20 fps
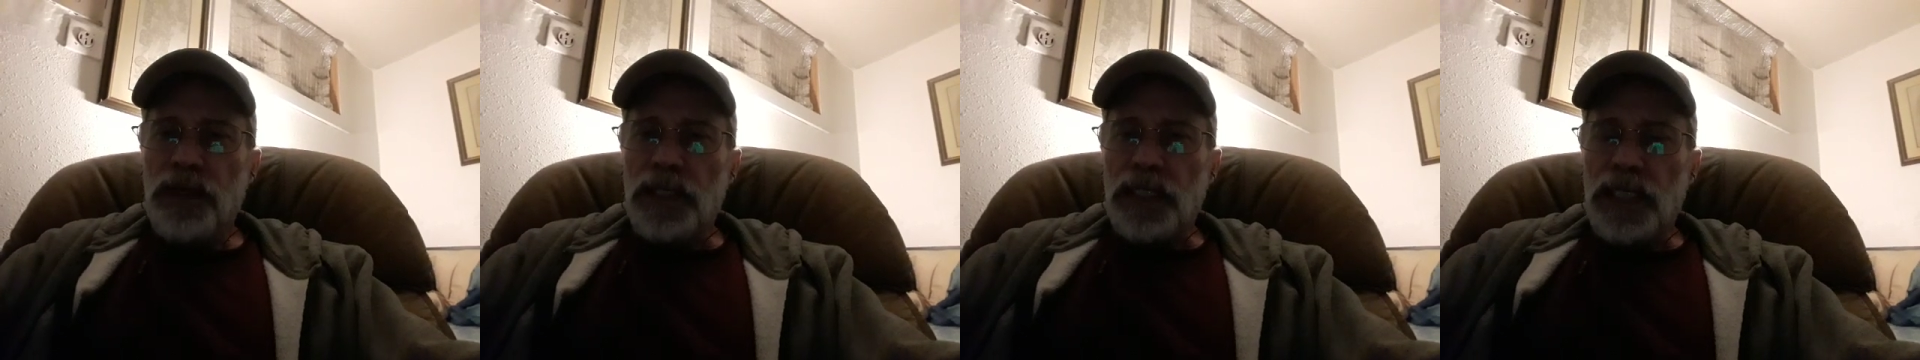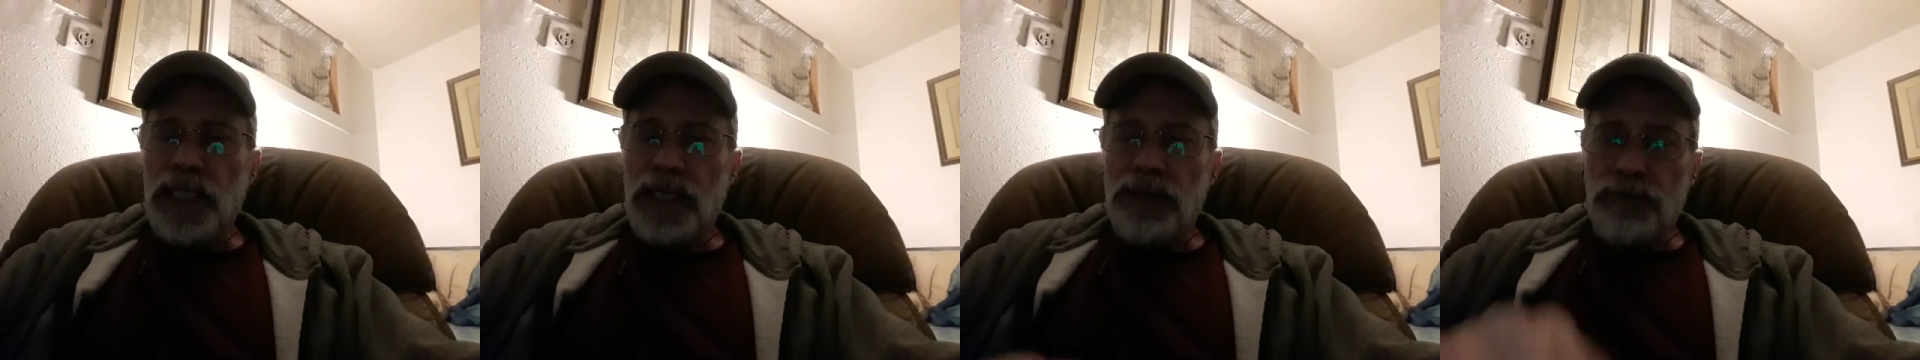
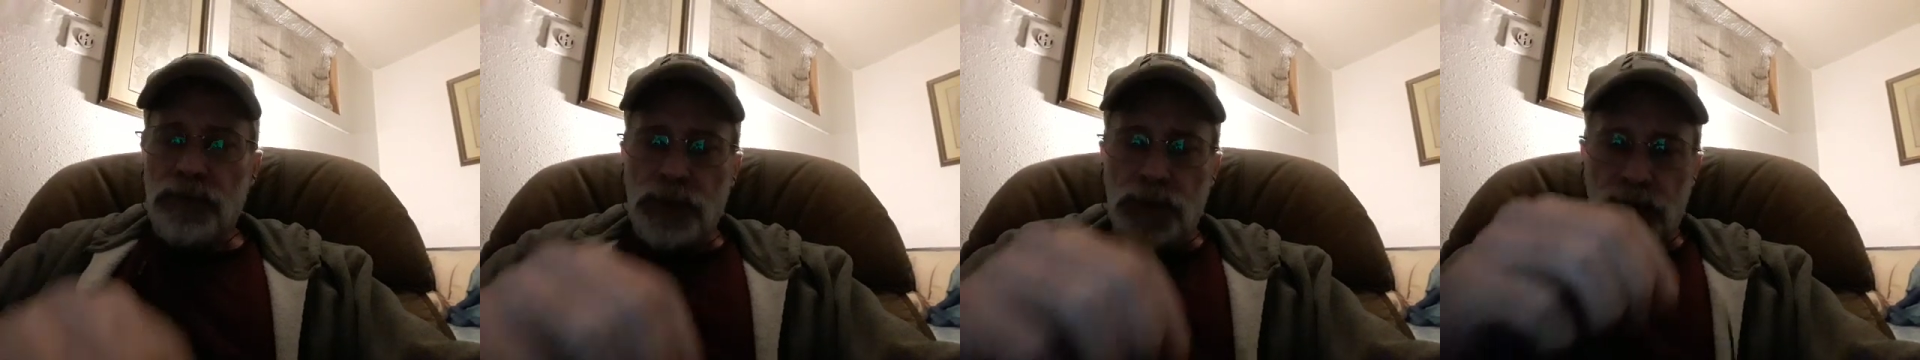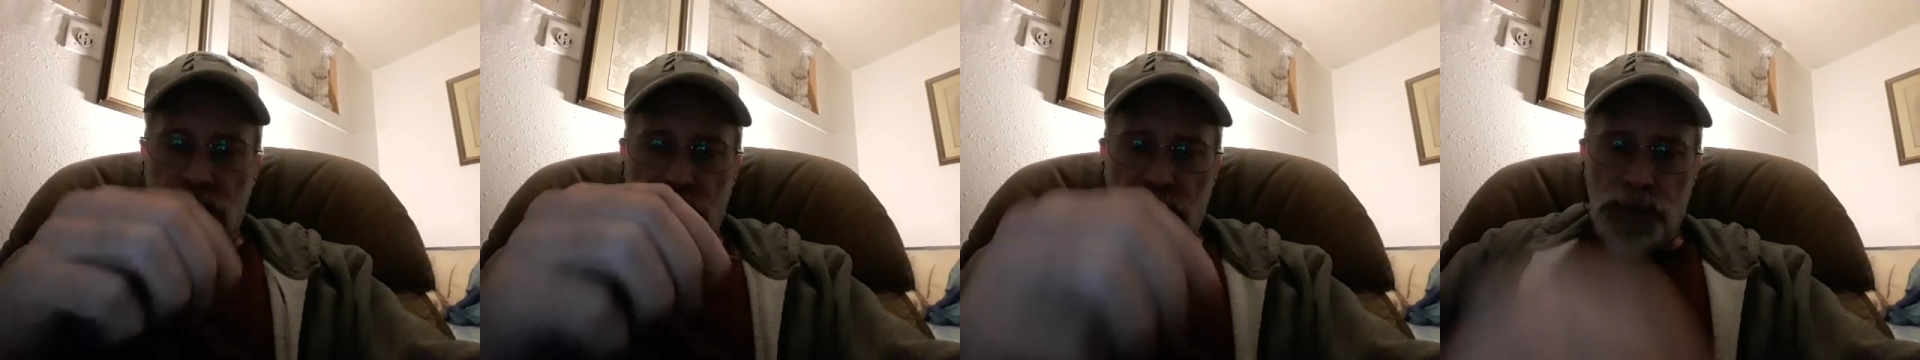
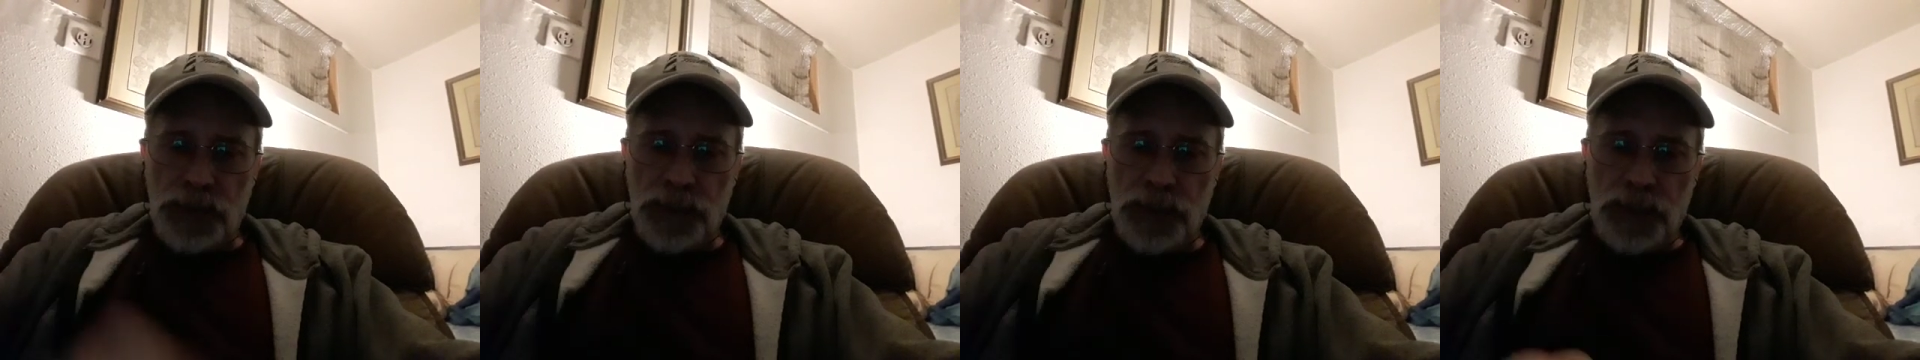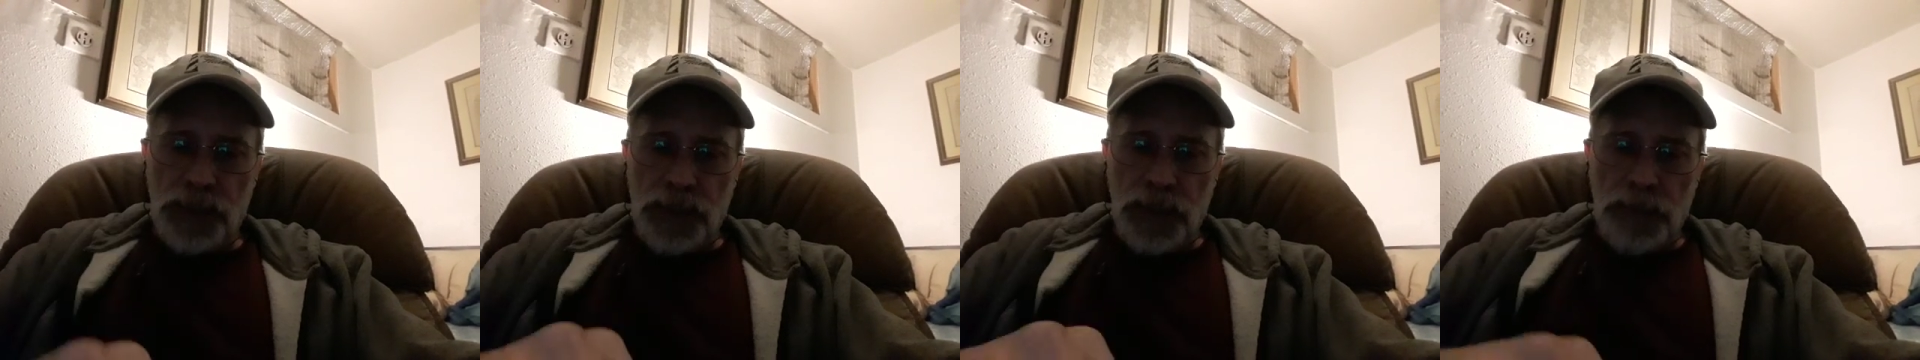
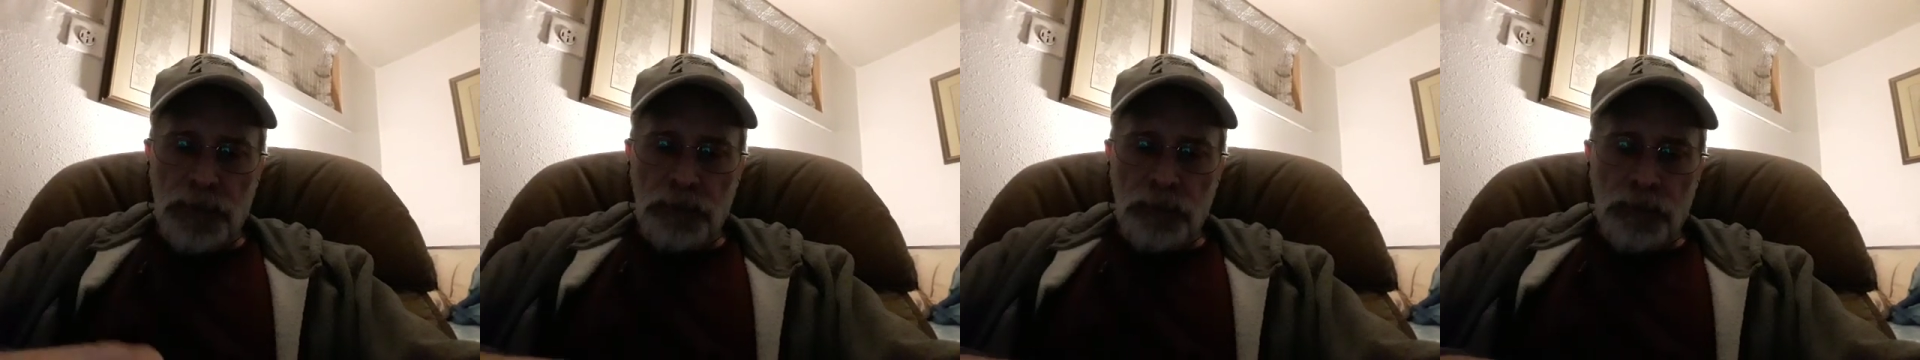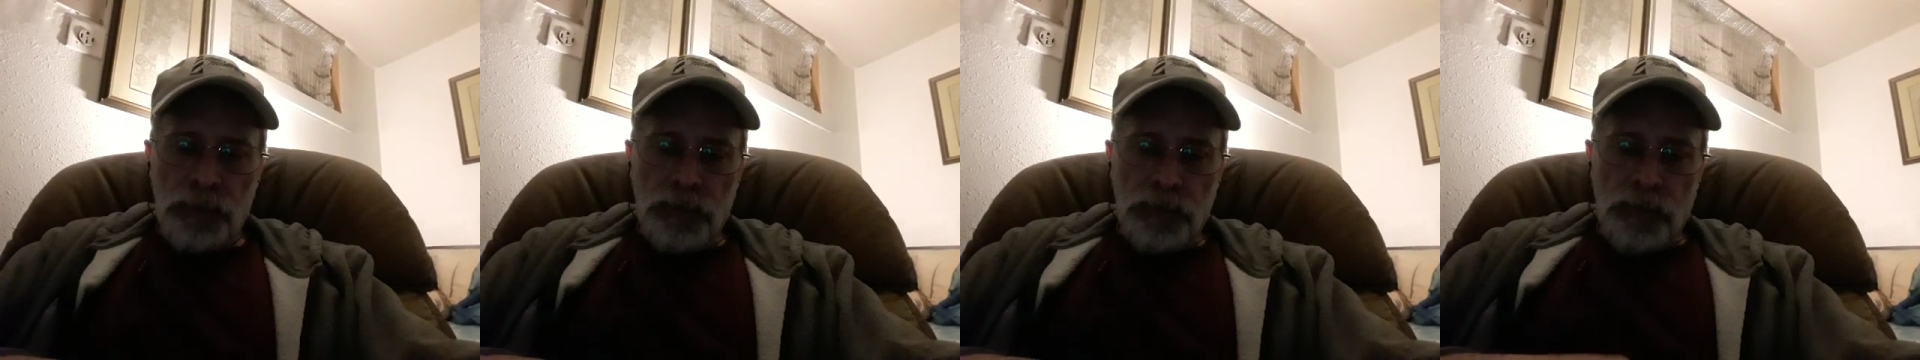levels.
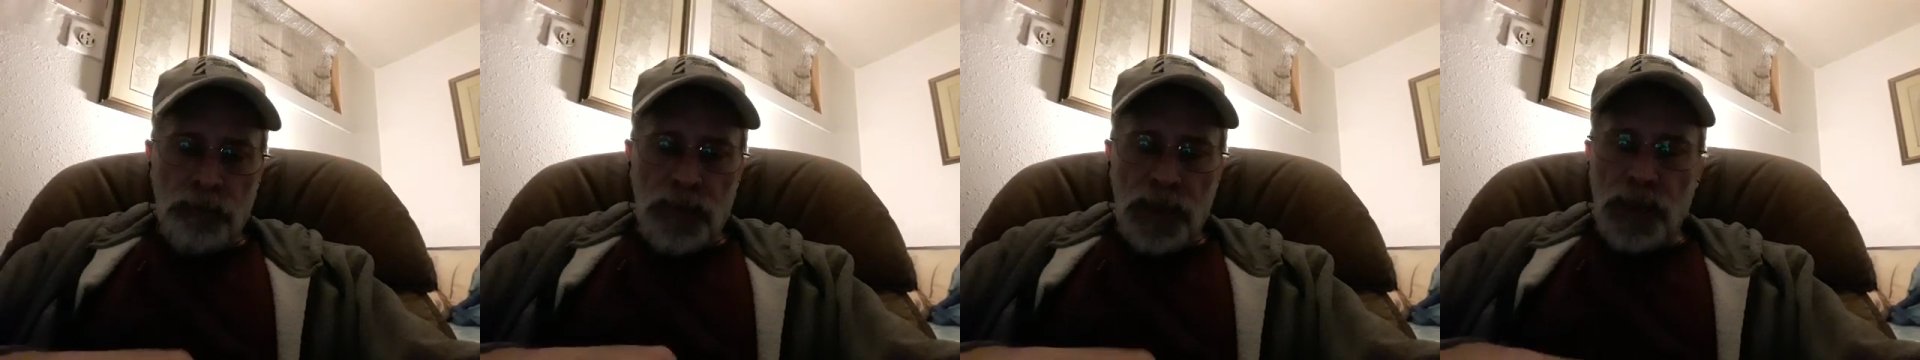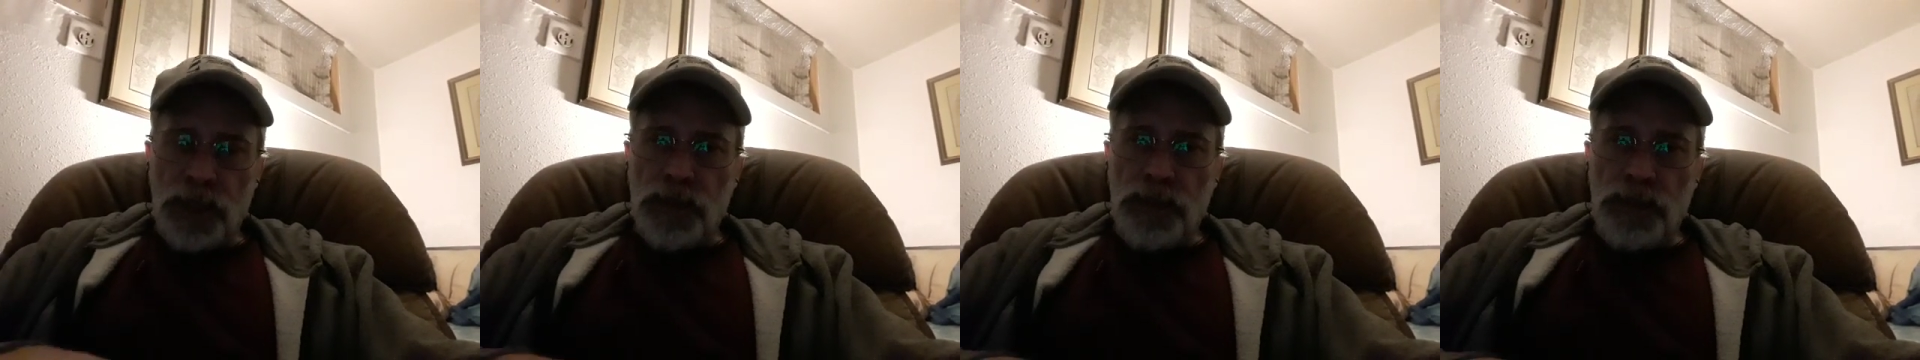
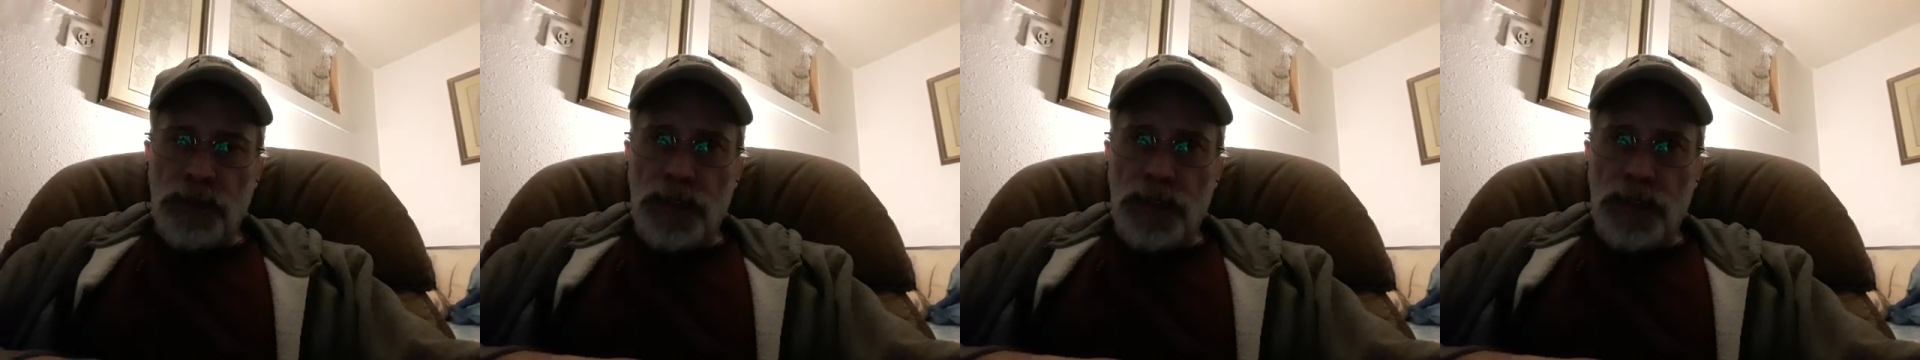You